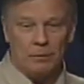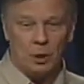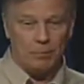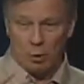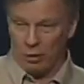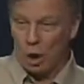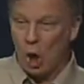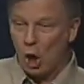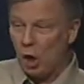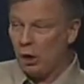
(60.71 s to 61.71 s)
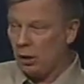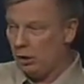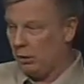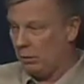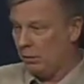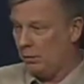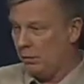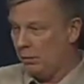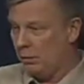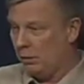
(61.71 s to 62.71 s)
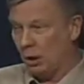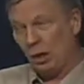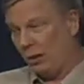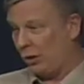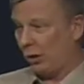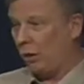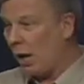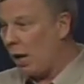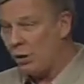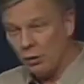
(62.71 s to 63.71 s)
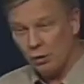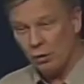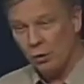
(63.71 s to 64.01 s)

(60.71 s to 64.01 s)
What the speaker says: you mow the lawn, you clean the garage,